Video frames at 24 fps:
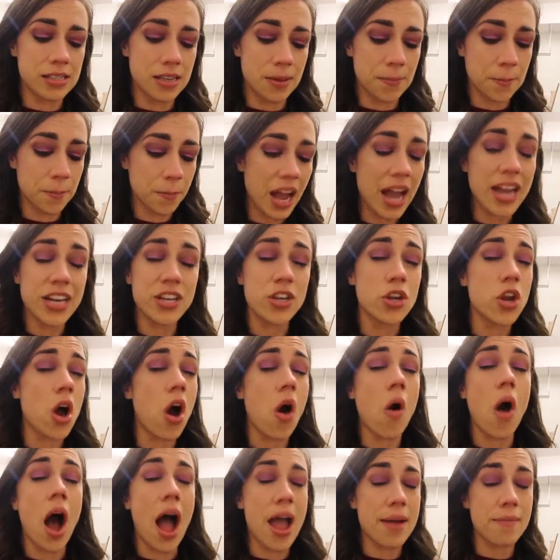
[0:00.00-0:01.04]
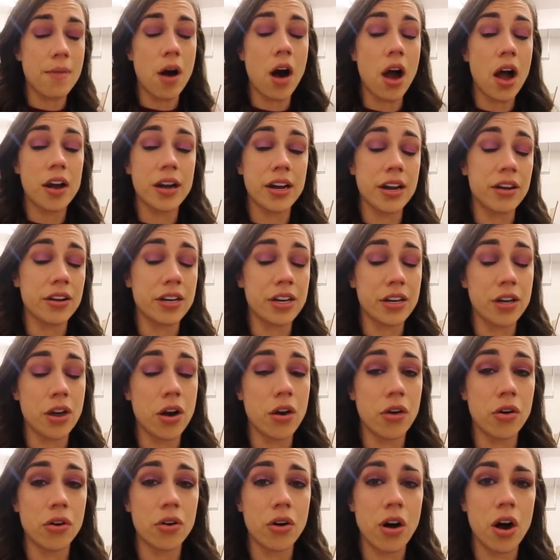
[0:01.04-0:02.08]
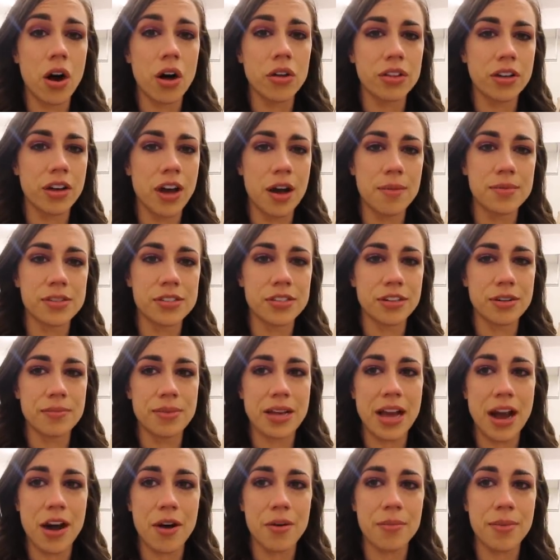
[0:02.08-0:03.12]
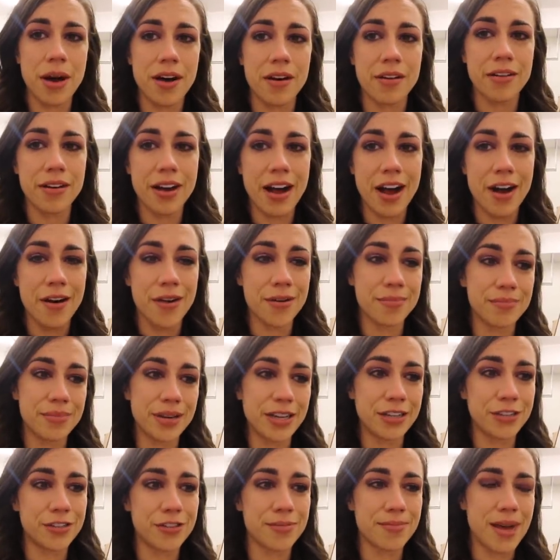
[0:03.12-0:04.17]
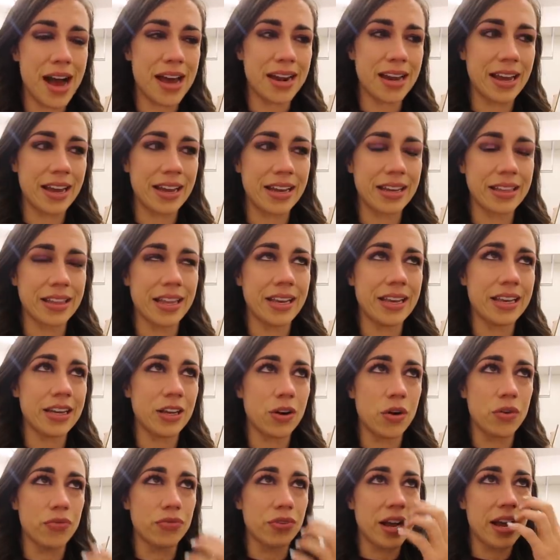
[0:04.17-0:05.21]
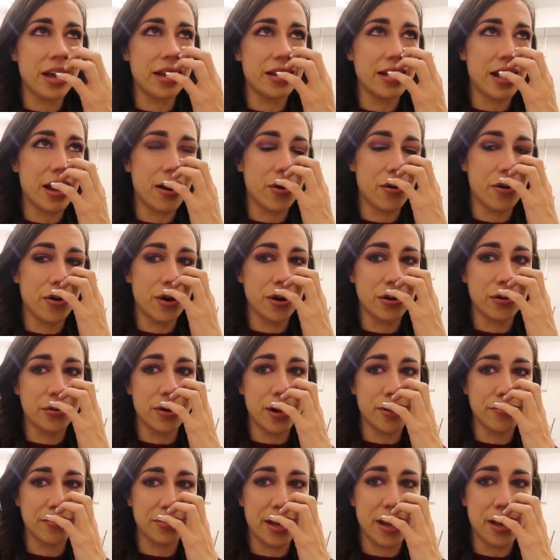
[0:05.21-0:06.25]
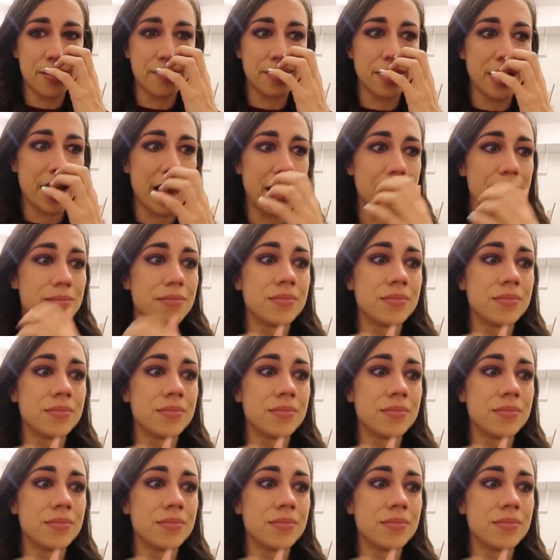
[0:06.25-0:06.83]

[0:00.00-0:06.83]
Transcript: And I already know all the comments are gonna be how I'm being dramatic and like get over it and how ungrateful I am, but